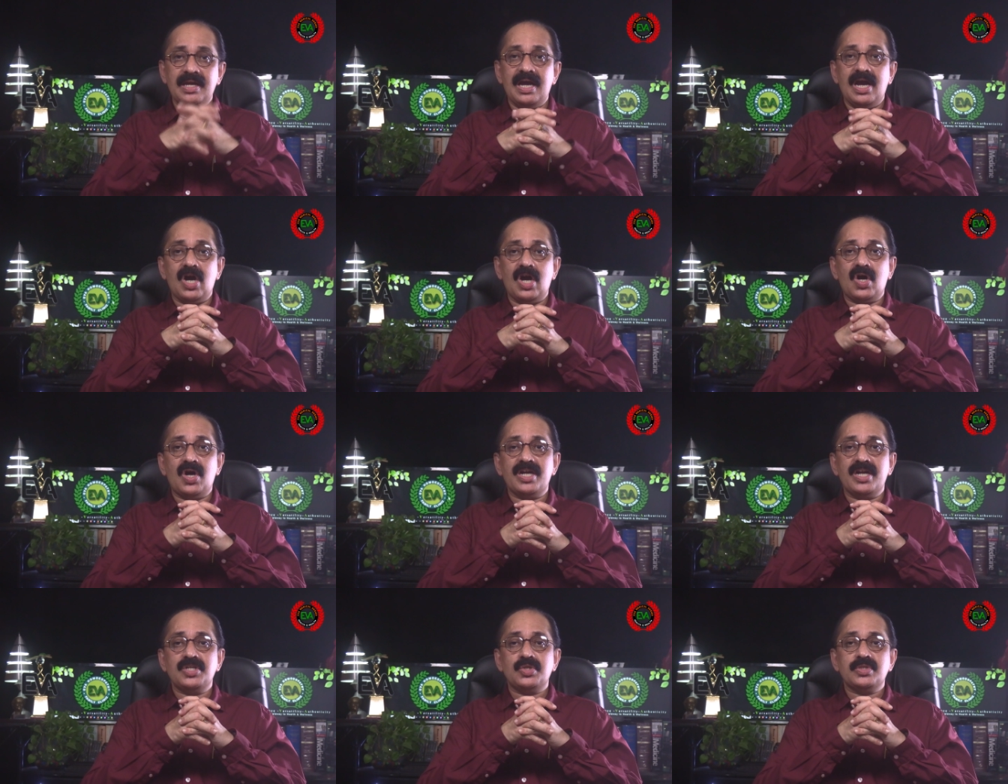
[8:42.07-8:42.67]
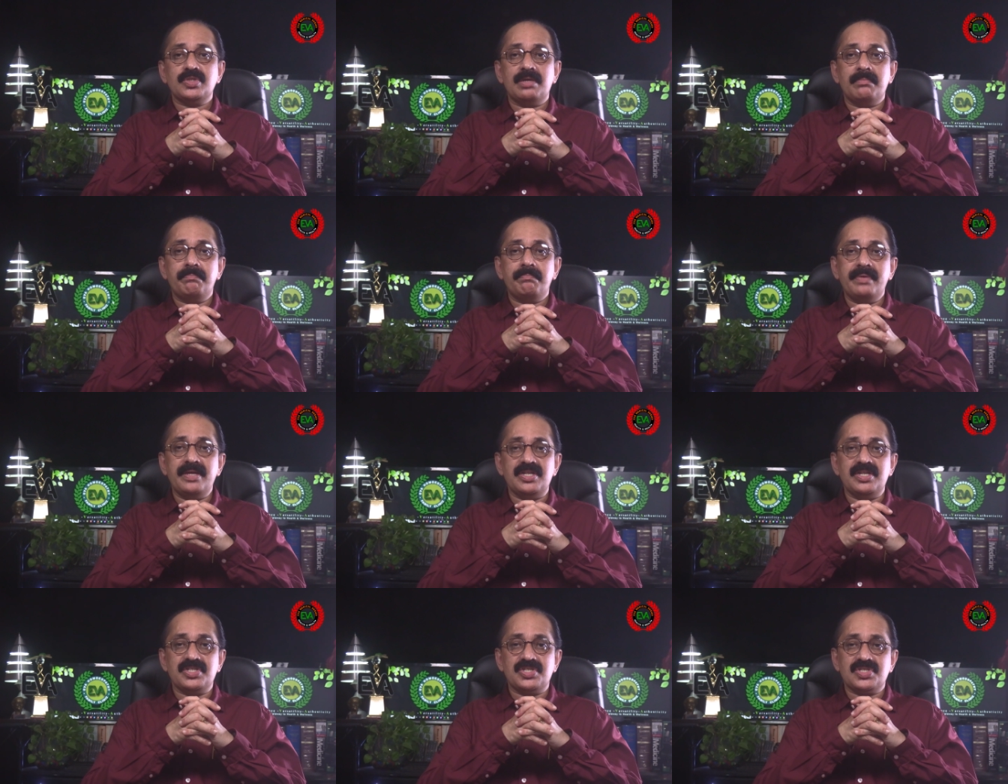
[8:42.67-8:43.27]
according to the
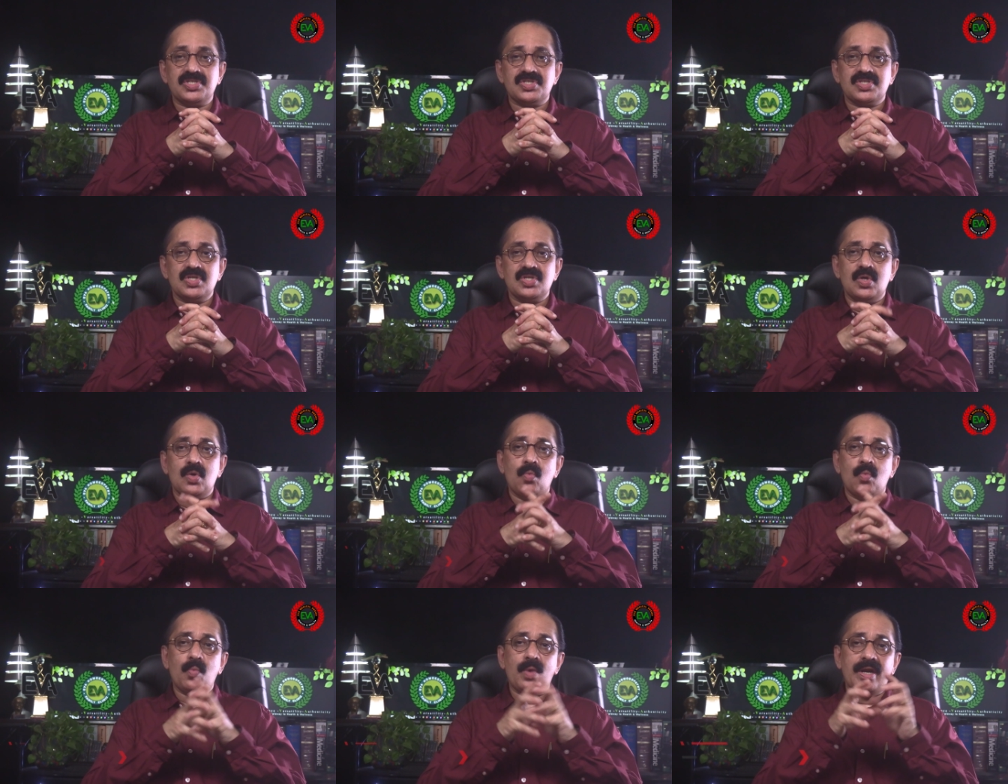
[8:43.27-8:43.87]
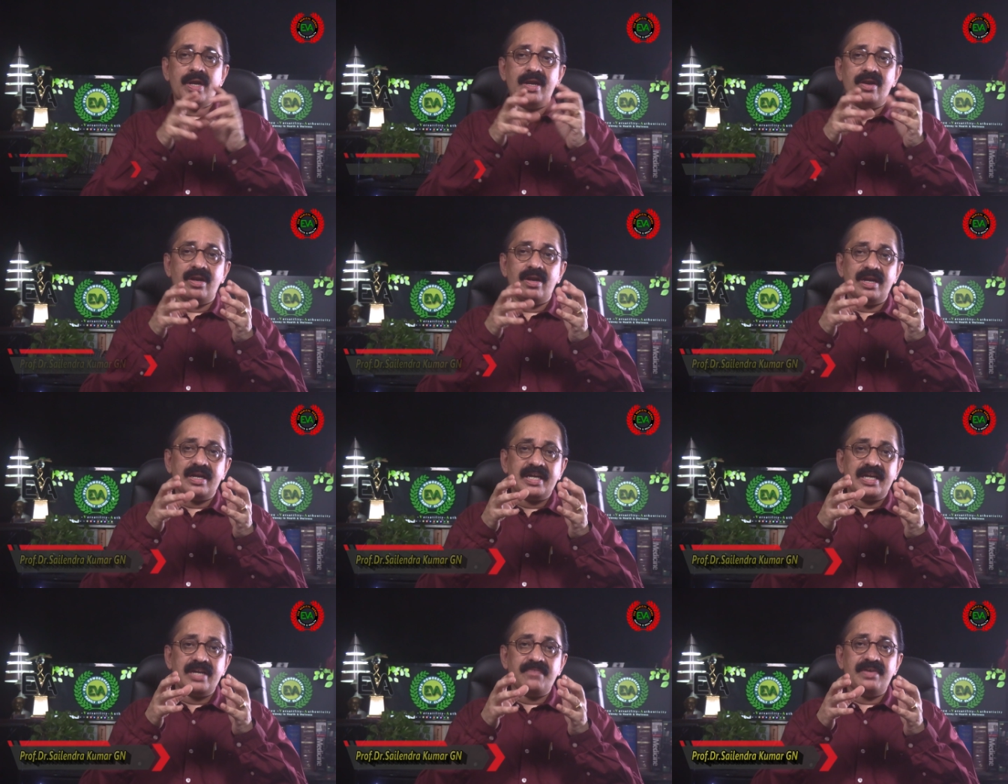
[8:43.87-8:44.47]
bins when
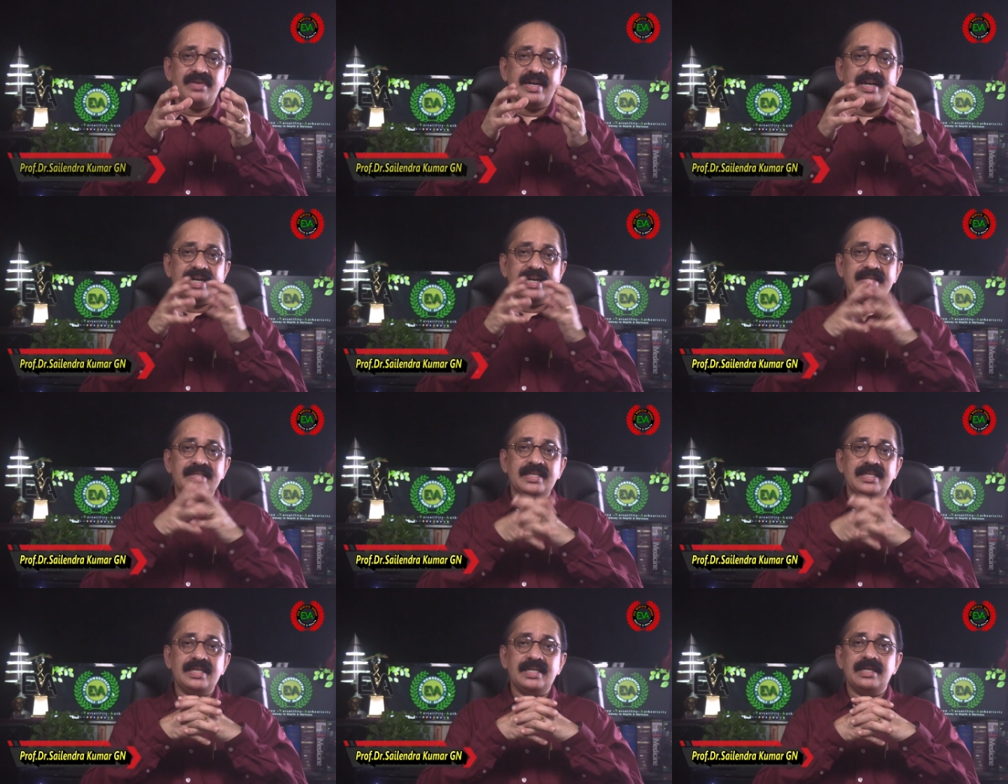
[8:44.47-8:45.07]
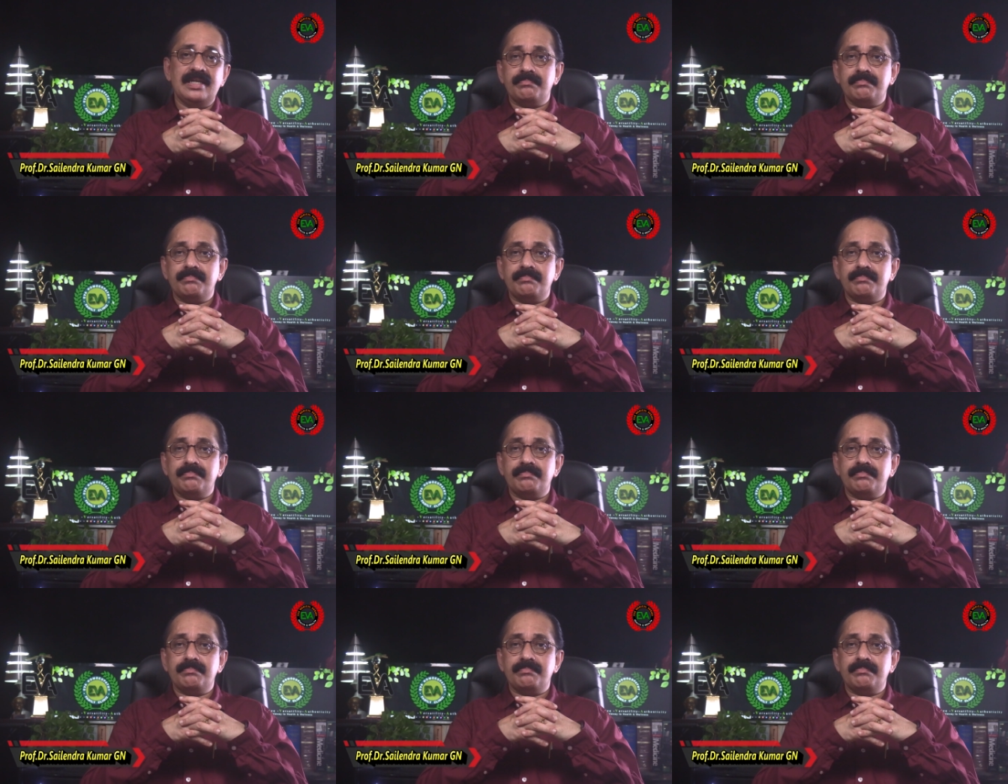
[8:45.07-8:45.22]
given in the